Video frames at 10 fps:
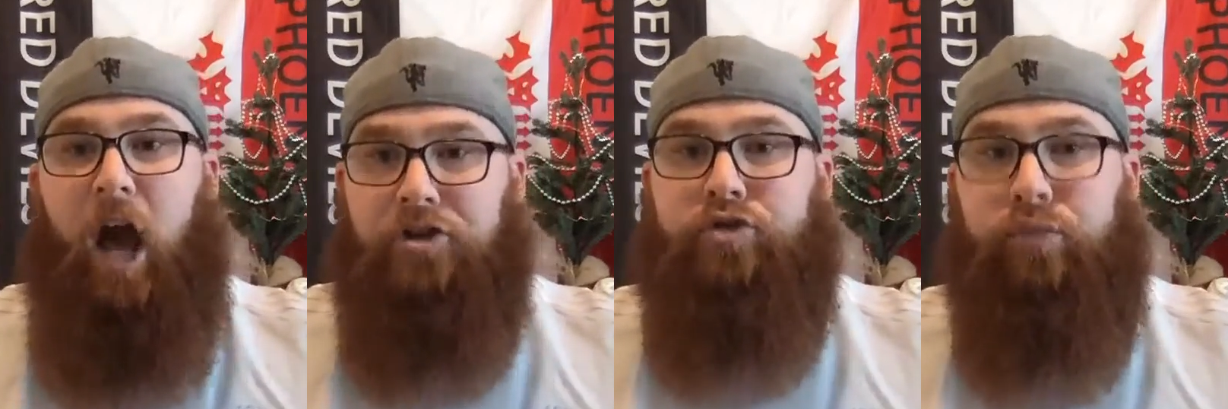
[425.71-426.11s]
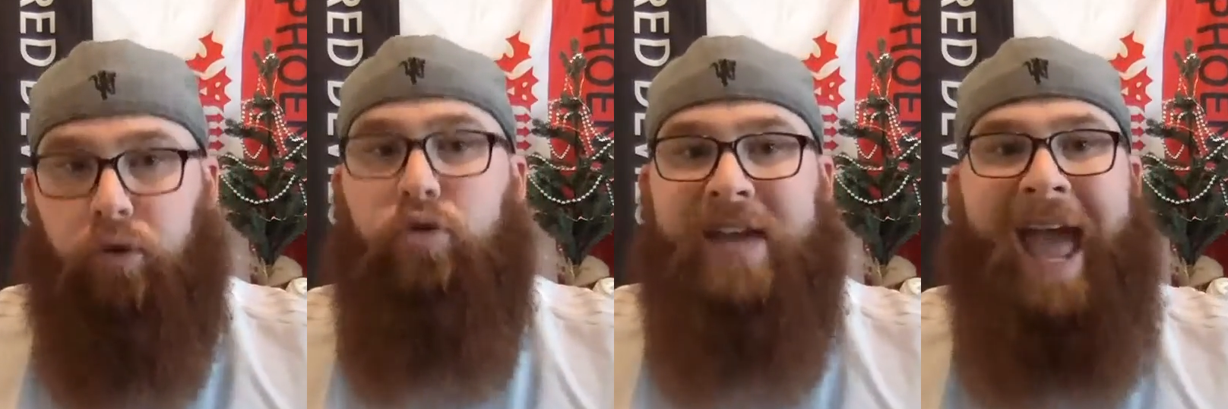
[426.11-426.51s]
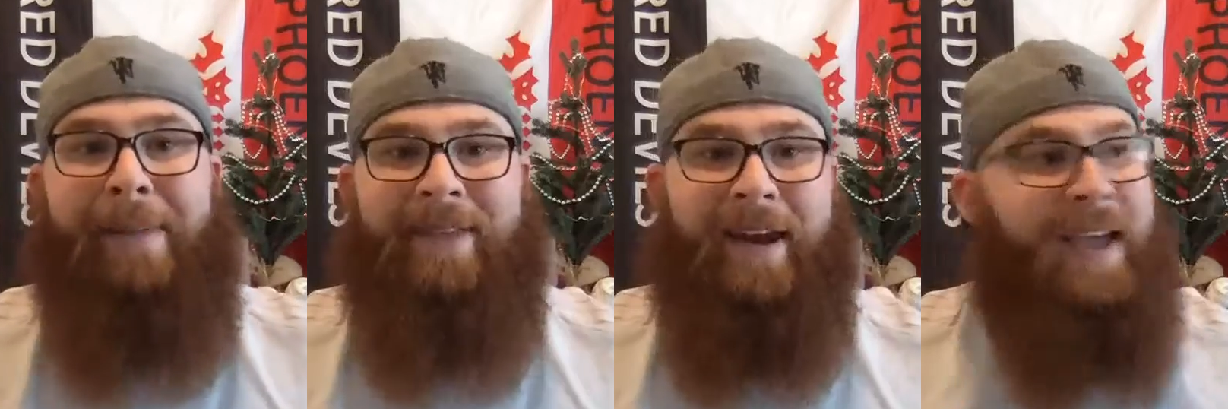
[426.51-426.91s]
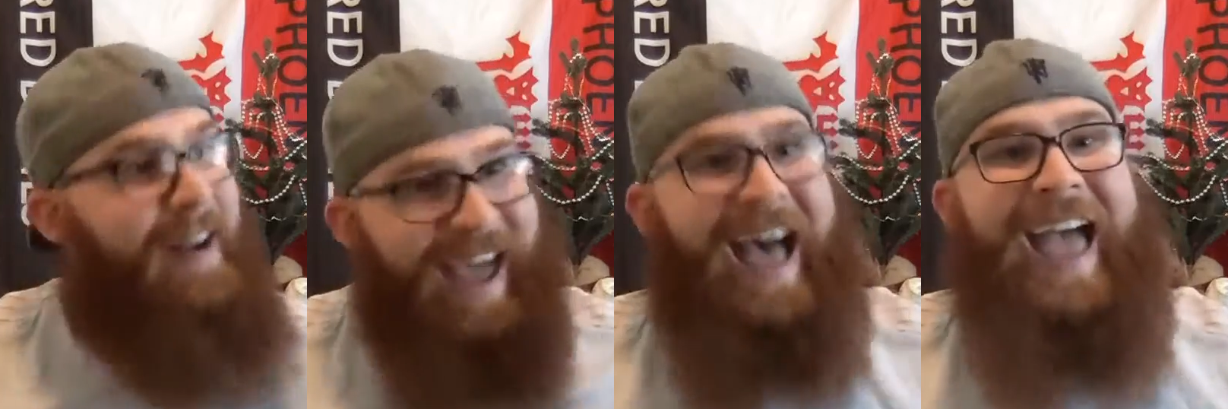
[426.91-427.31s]
a true captain,
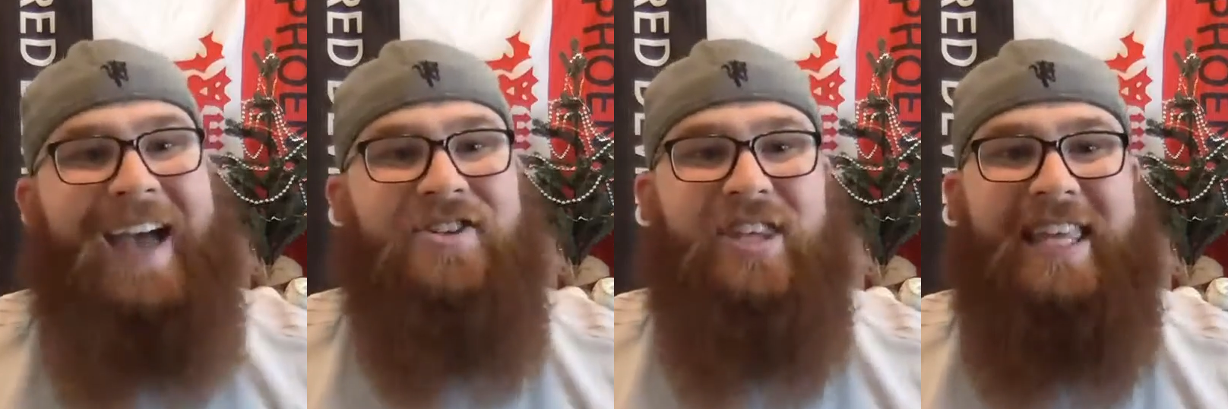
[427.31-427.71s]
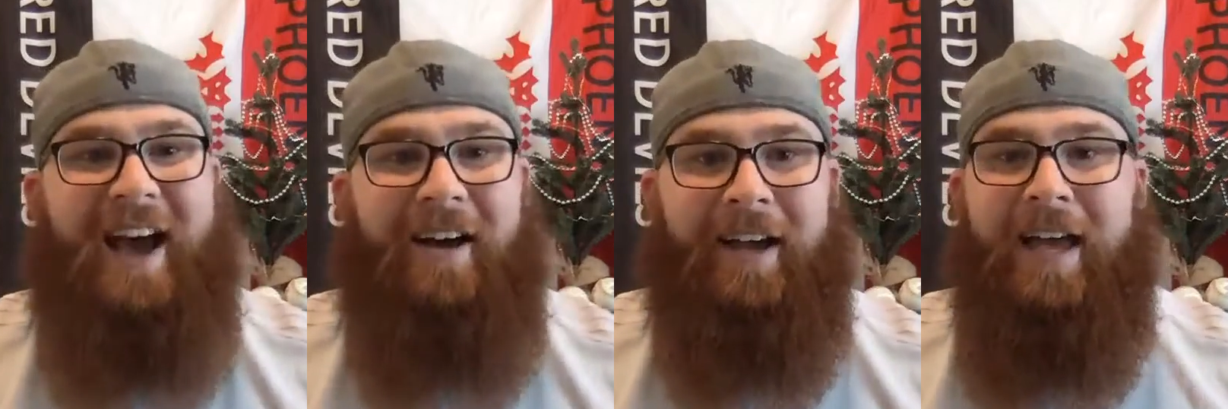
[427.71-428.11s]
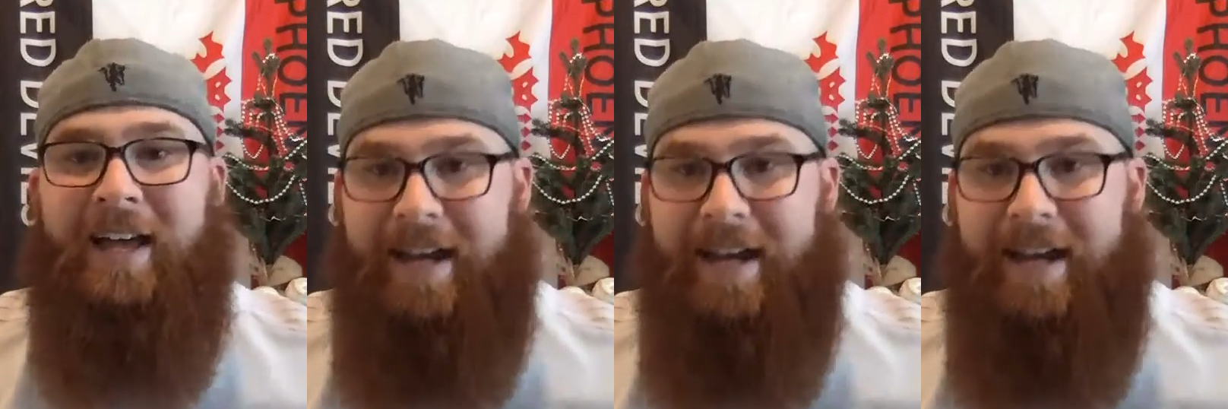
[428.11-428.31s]
not Ashley Young,